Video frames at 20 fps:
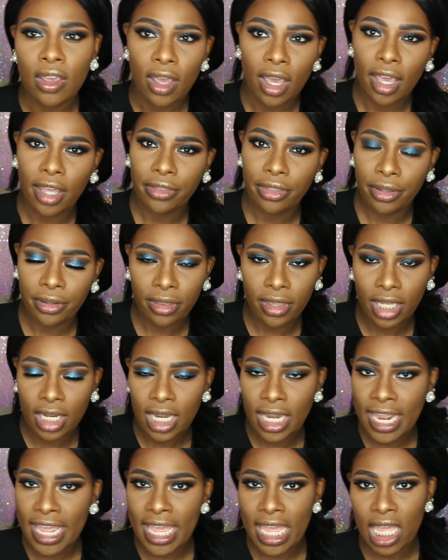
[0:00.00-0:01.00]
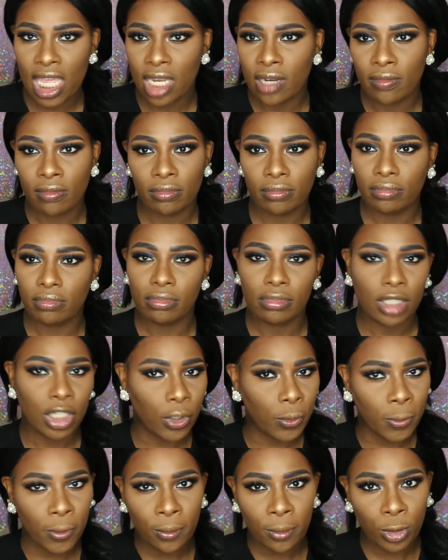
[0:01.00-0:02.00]
Other than that,
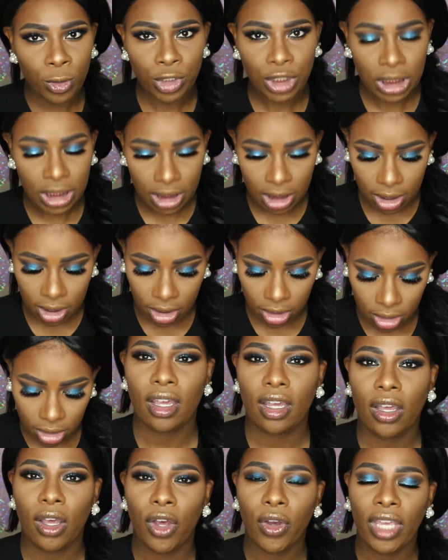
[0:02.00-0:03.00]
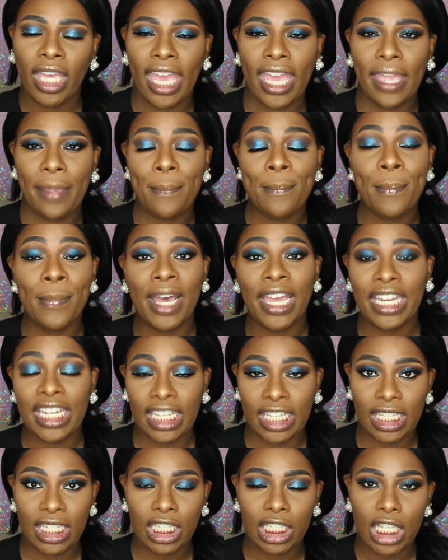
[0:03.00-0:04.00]
no promotion. Okay,
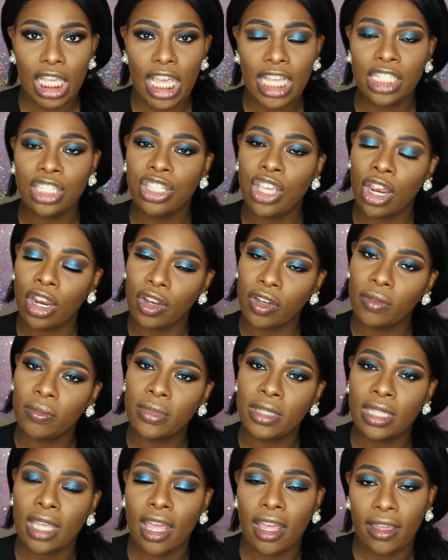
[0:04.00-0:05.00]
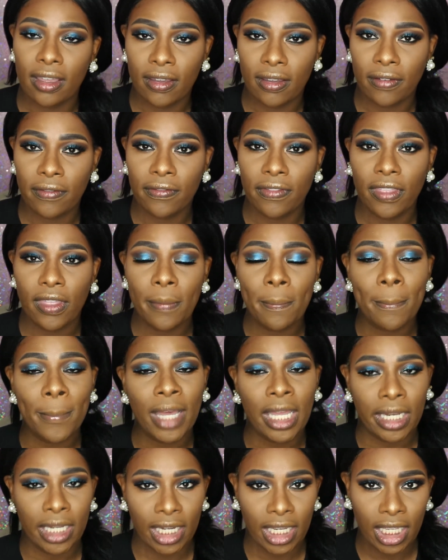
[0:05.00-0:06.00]
money. In terms of the
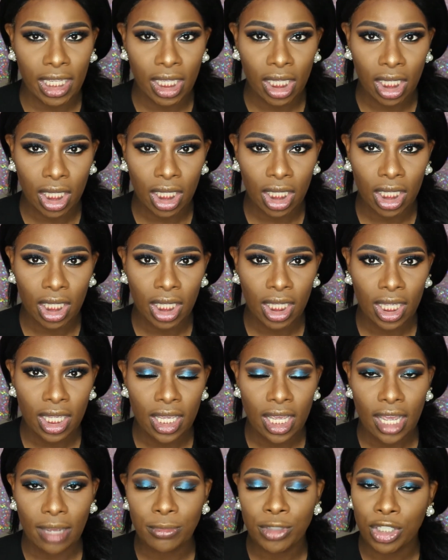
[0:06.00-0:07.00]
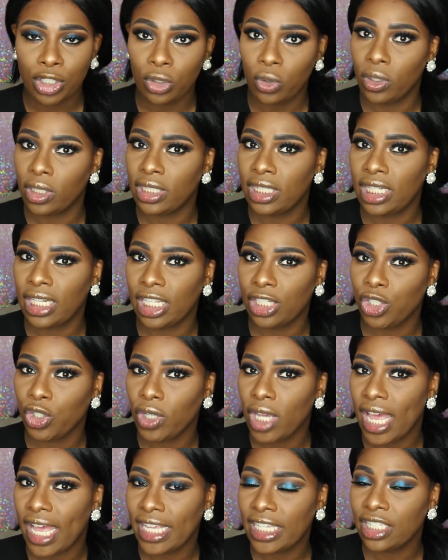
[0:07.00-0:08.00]
money, I'm just going to let
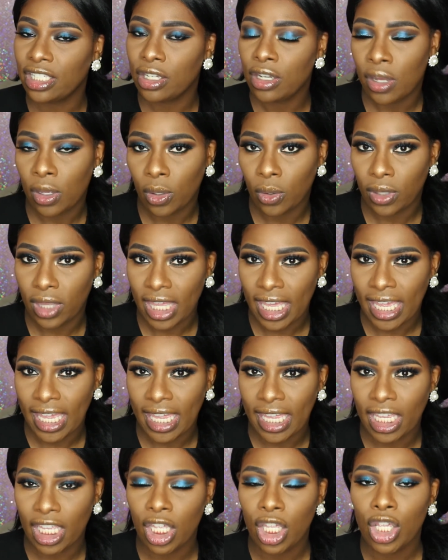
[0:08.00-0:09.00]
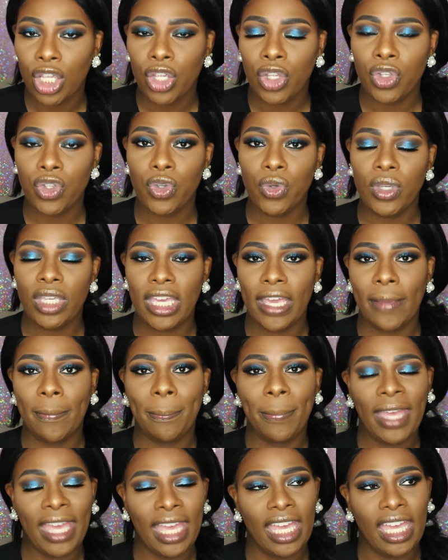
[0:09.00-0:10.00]
you guys know that you
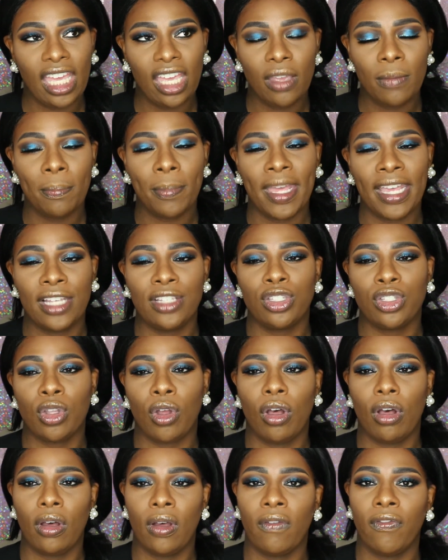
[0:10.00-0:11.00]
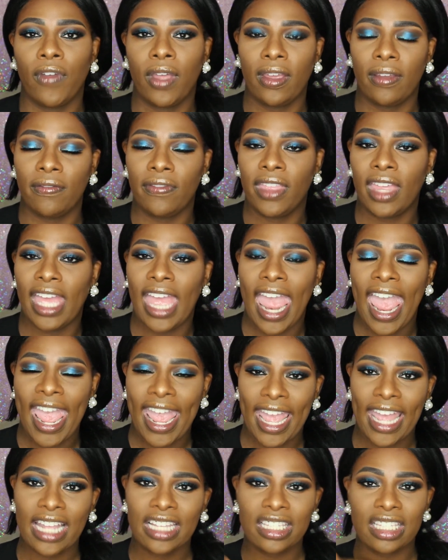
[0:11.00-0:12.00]
get paid based off of the
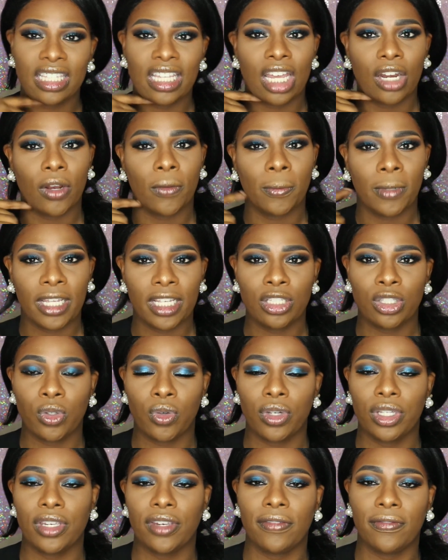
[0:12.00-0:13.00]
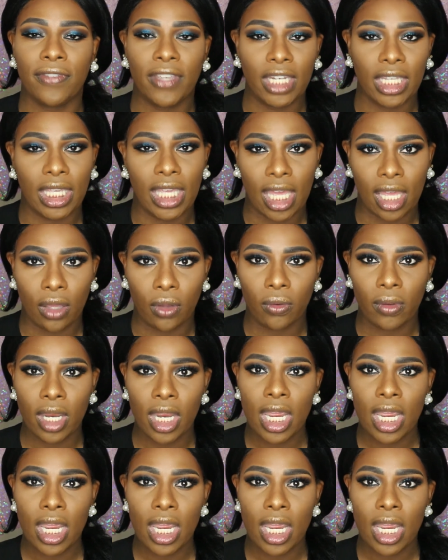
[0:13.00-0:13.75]
ads that are placed on your video.